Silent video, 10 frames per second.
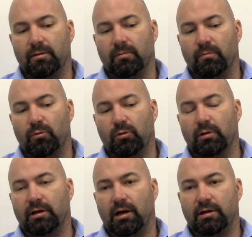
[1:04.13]
the
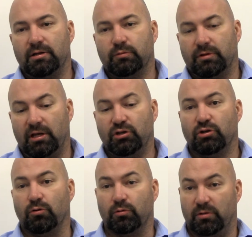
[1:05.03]
early 90s, what they
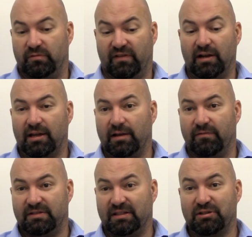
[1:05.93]
showed is finally had
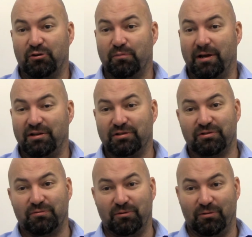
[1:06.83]
600
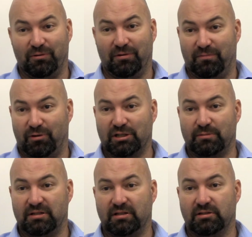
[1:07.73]
patients enrolled,
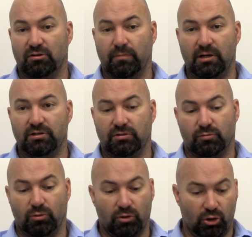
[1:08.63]
approximately 600 patients
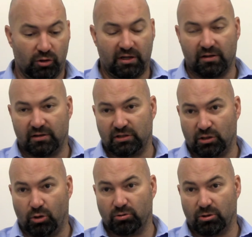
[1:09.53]
enrolled. And looking at this
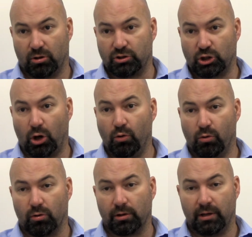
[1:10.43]
large
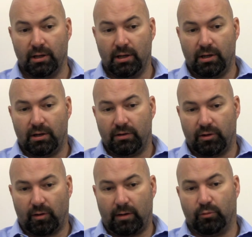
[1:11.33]
cohort, they
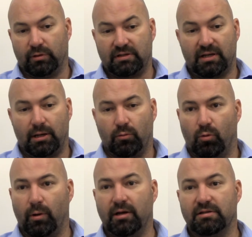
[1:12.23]
were able to say, well,
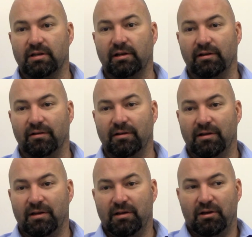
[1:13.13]
wait a second.
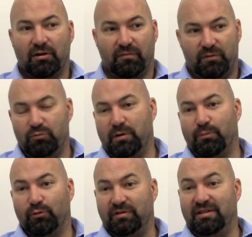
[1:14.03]
Few
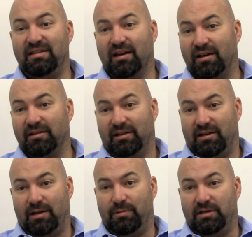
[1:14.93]
people did not get
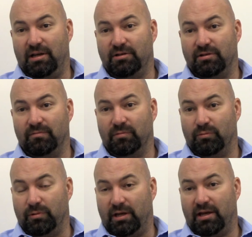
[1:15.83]
an amputation
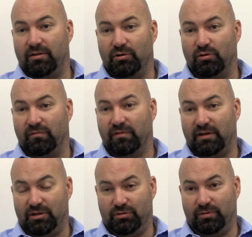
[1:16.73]
when they had the nerve
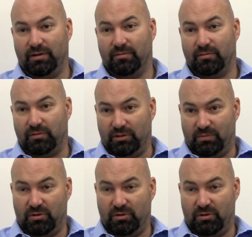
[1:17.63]
injury or the,